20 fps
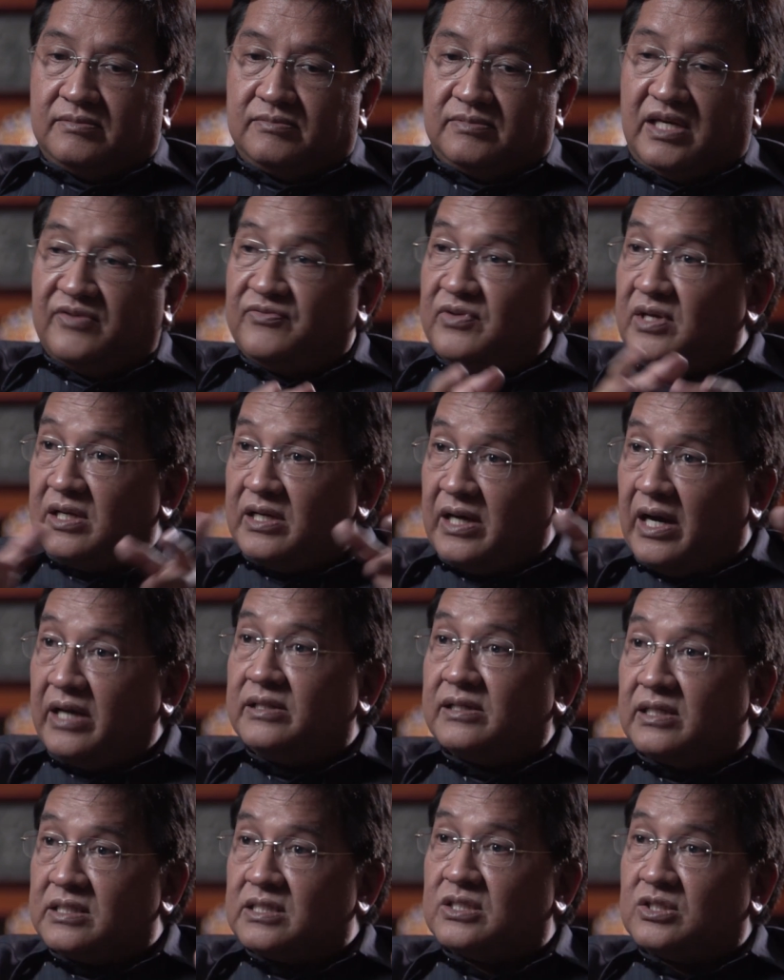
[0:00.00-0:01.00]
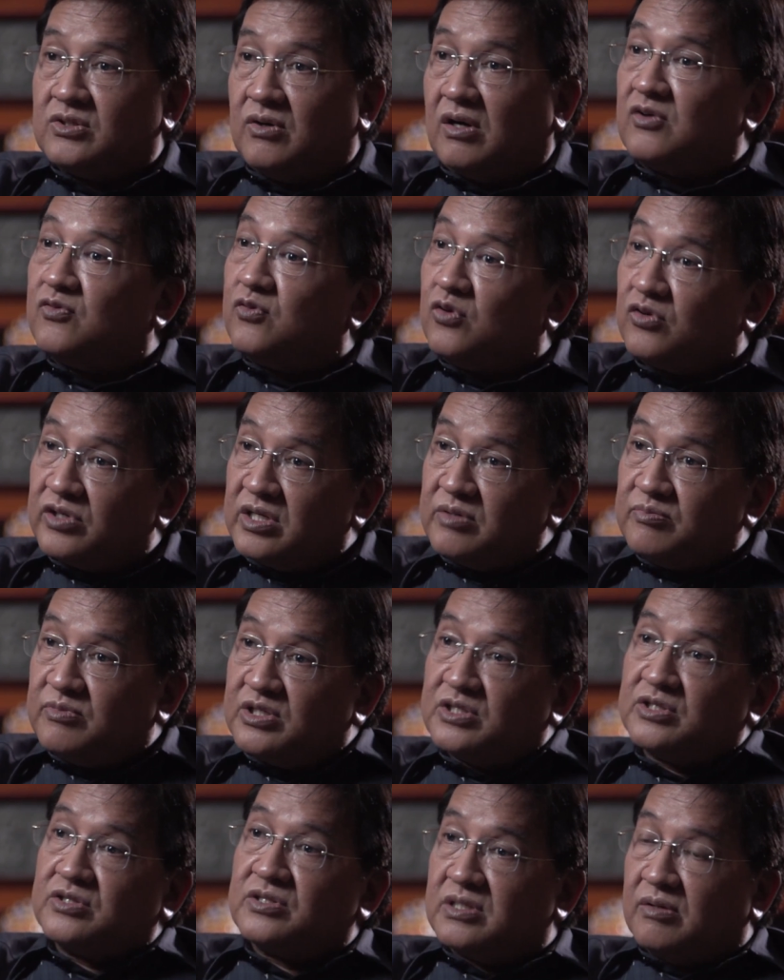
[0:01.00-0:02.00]
giving guidance to our foreign
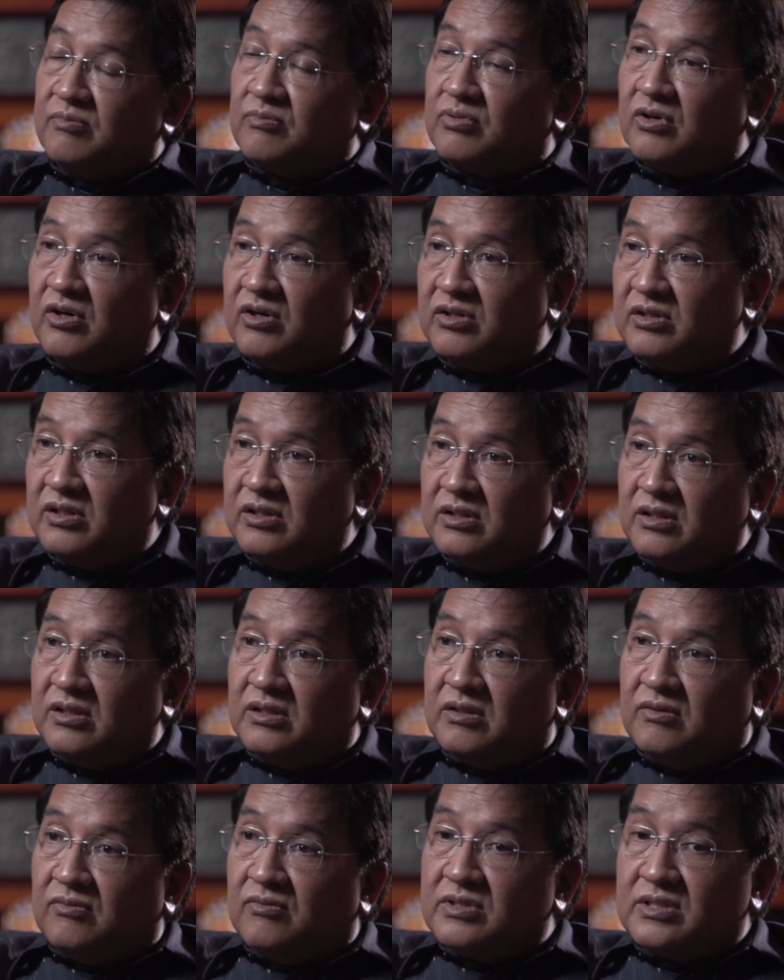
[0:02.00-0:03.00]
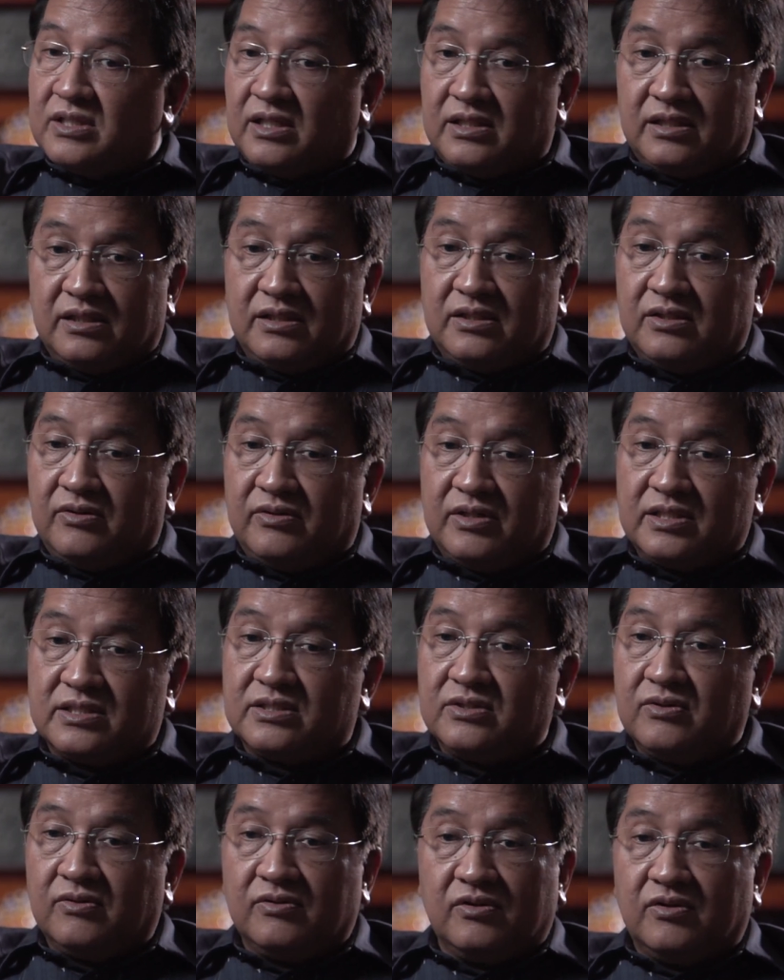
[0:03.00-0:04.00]
missions abroad was that
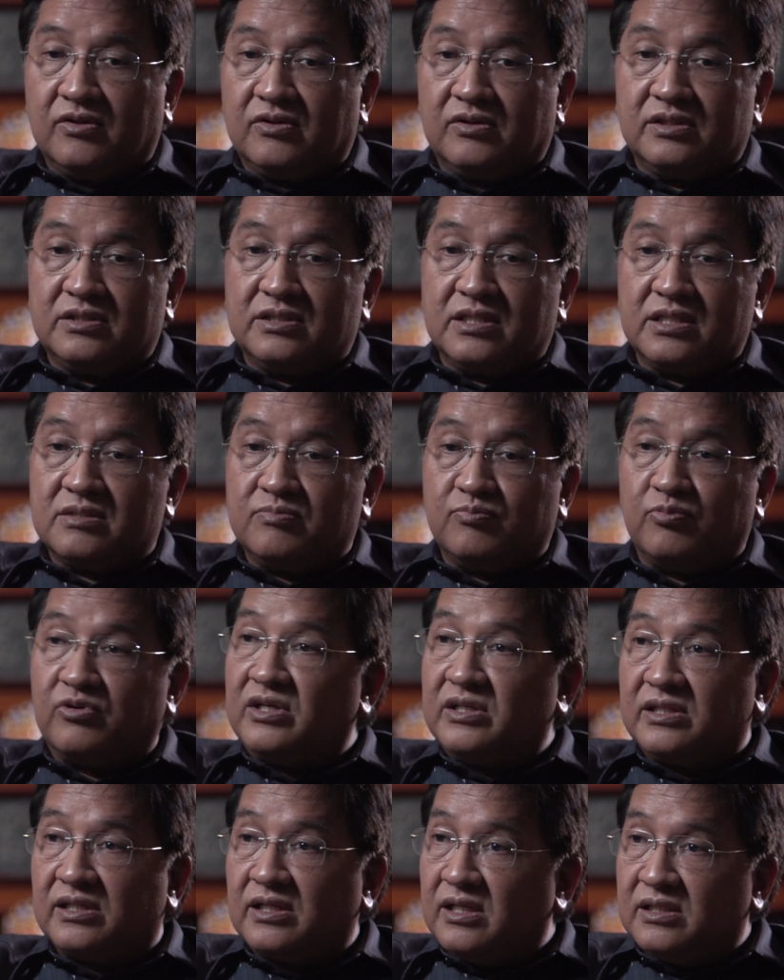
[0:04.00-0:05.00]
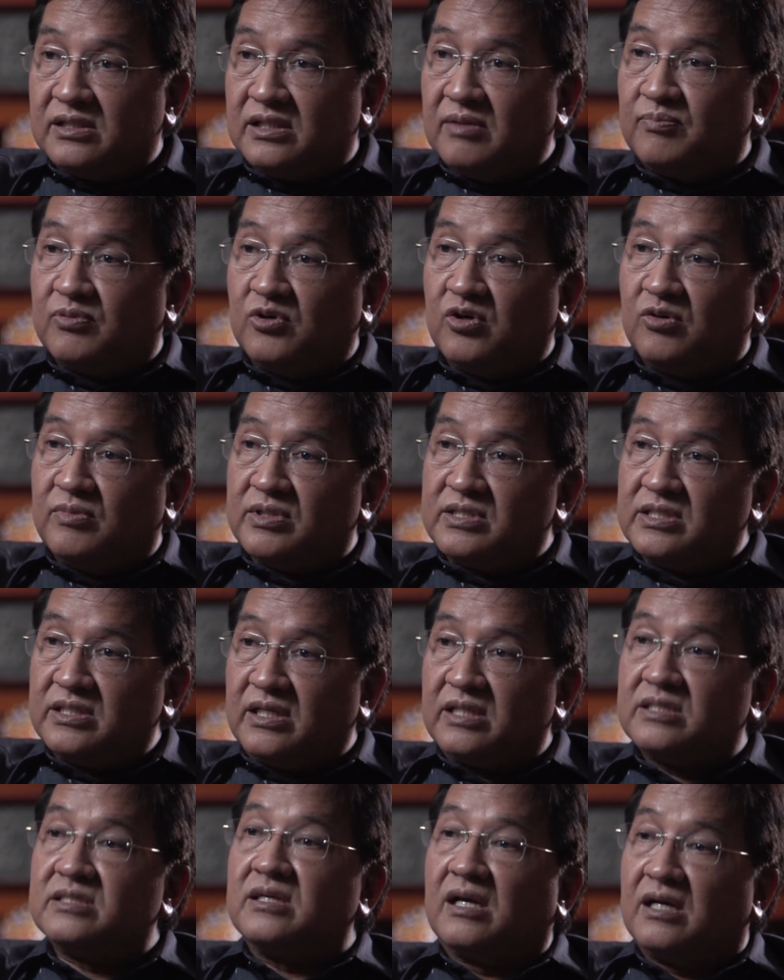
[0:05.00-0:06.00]
it's no longer just political
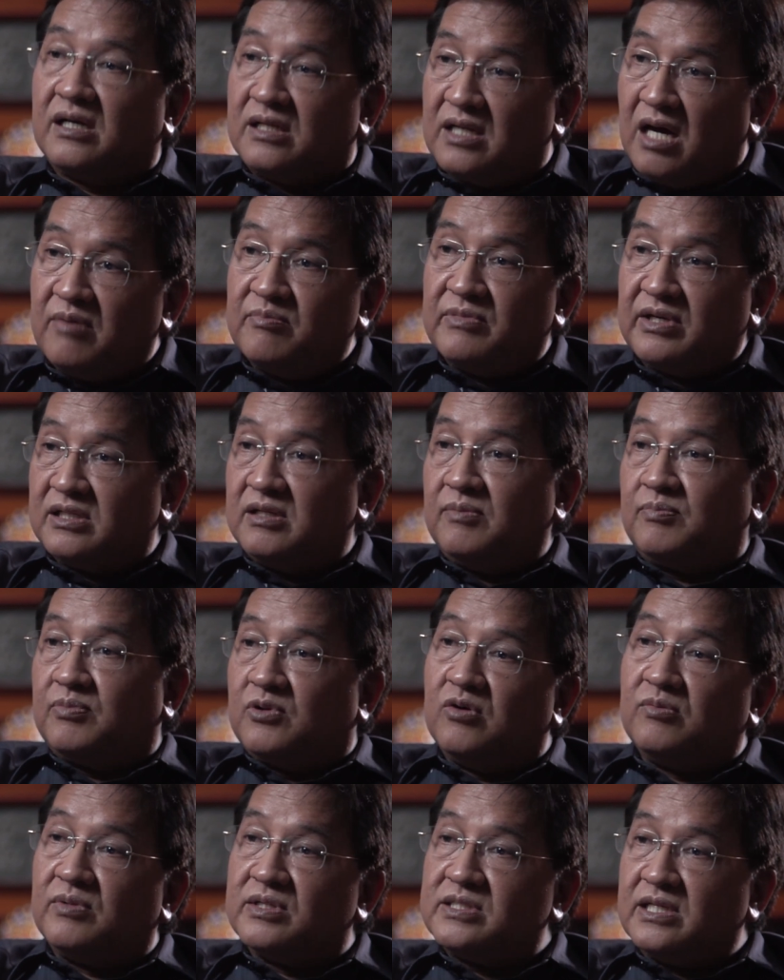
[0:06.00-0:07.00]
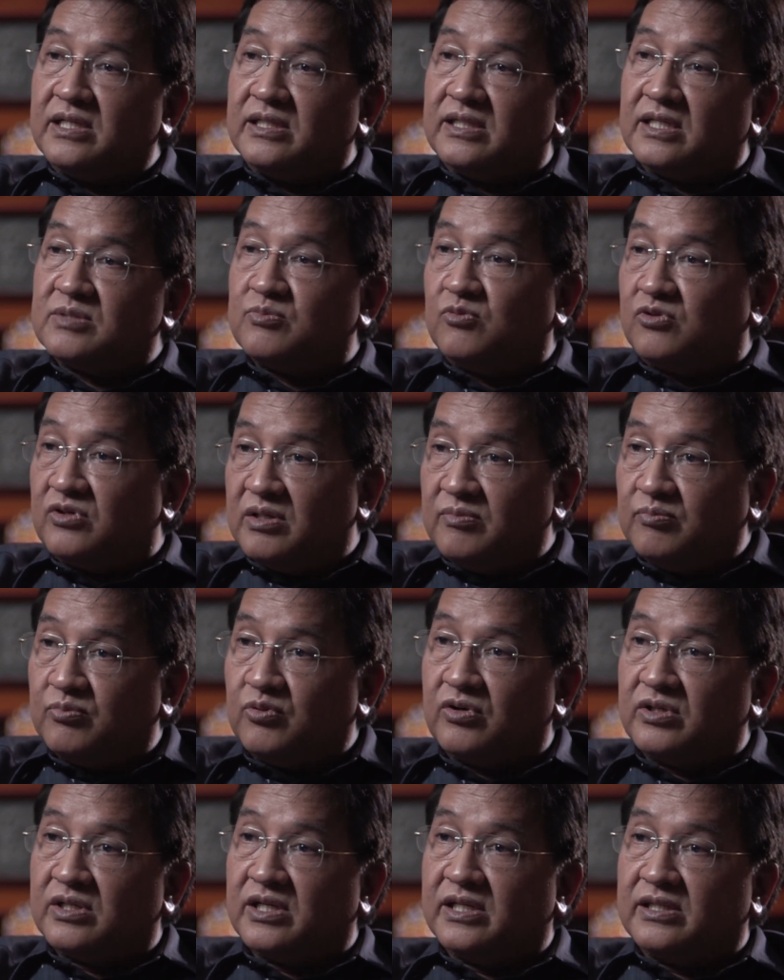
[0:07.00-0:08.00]
diplomacy; it's economic diplomacy that's more
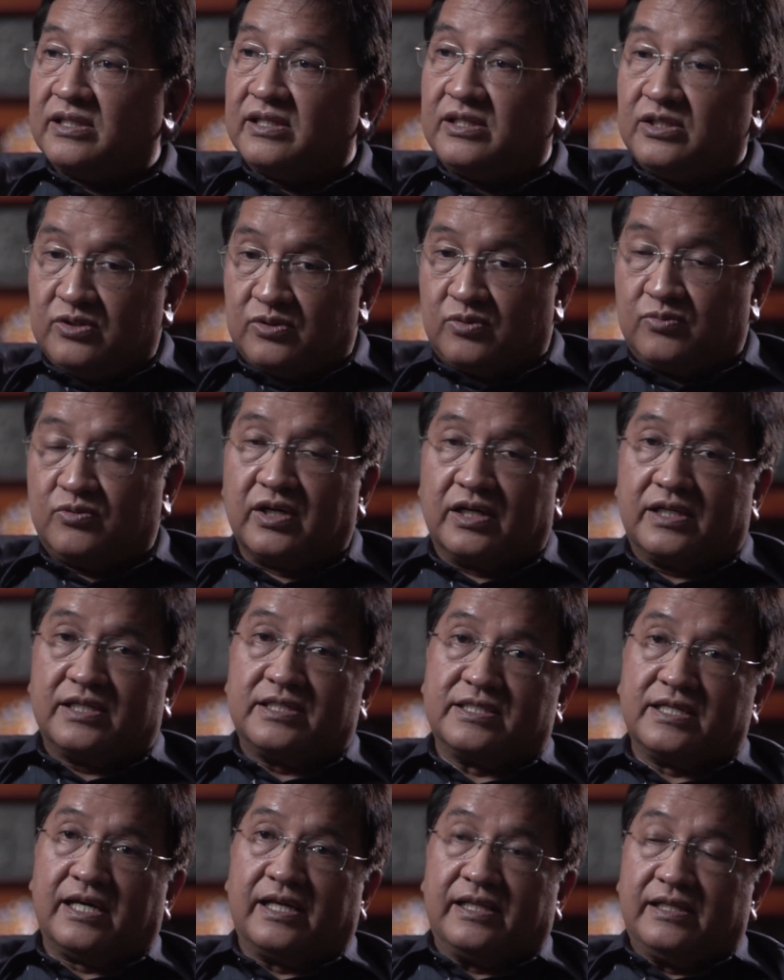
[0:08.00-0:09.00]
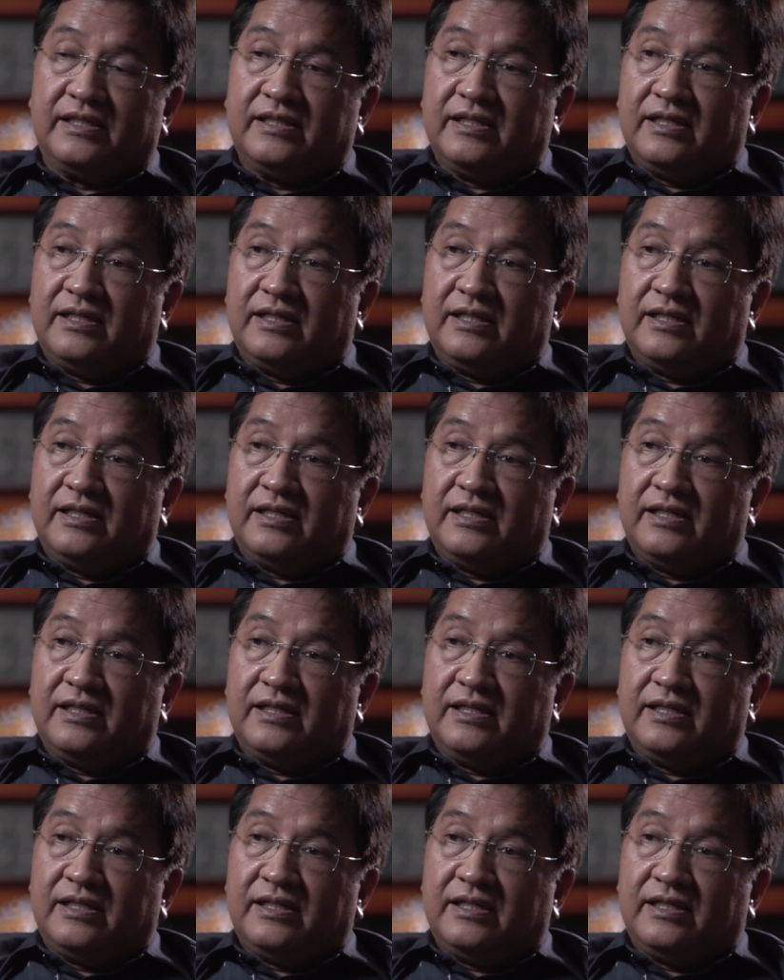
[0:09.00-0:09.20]
important in your work, he said.